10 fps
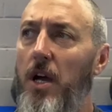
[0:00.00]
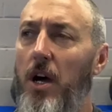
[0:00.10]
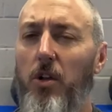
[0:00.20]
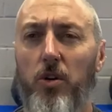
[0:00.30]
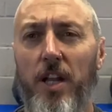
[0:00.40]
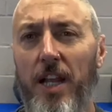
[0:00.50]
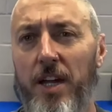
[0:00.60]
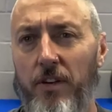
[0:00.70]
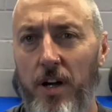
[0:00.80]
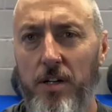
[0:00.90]
a lot
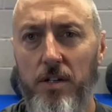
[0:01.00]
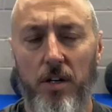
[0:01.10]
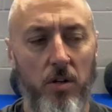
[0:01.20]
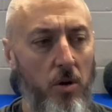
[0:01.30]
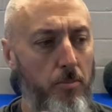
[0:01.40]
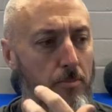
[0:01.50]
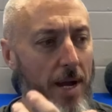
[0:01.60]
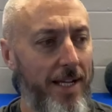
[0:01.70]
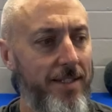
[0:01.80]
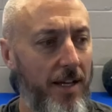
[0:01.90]
clearer a lot
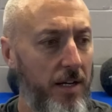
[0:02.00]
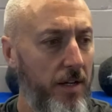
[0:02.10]
better